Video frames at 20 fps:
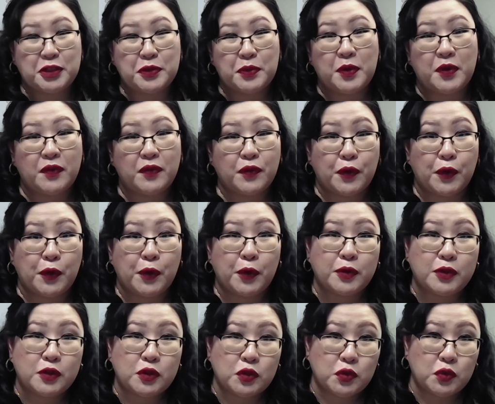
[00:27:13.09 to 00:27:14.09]
to refer
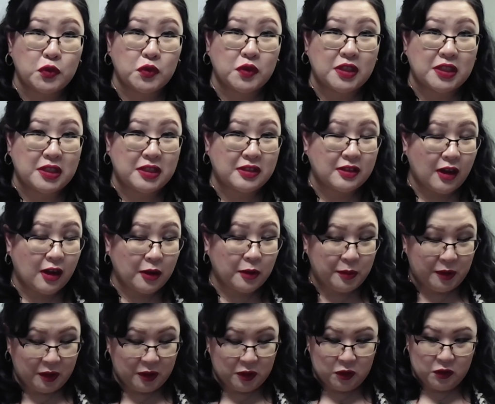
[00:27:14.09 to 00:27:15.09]
to the stock
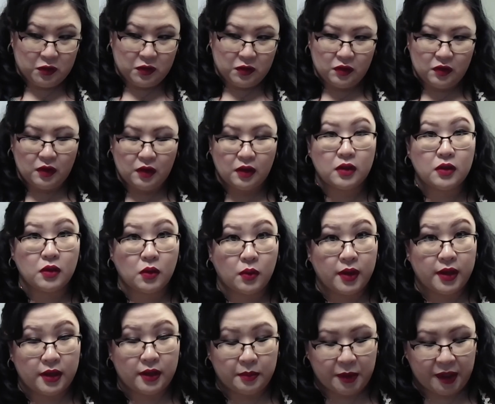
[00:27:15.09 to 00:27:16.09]
picture
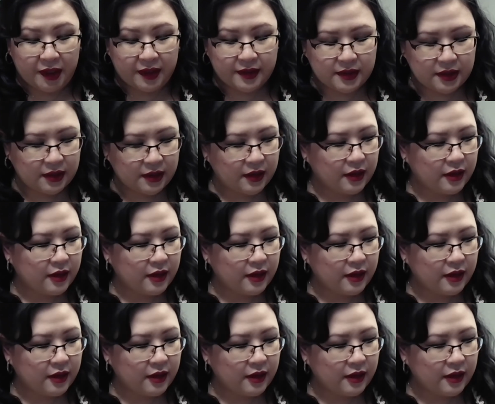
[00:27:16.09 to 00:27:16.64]
quite a bit,